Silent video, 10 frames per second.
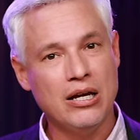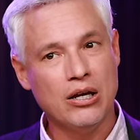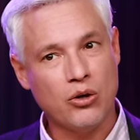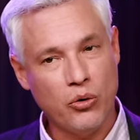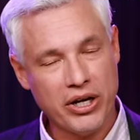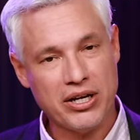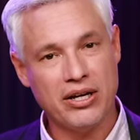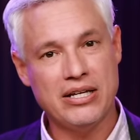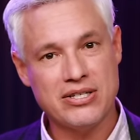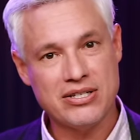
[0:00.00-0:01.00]
quick
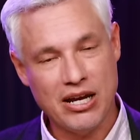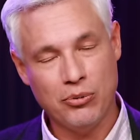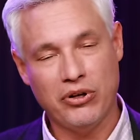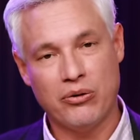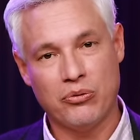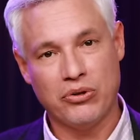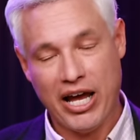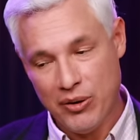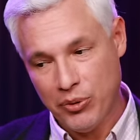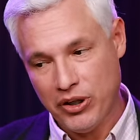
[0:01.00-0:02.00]
and stable and
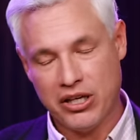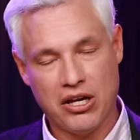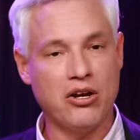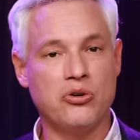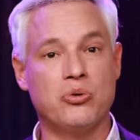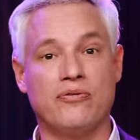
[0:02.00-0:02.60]
reliable and can go to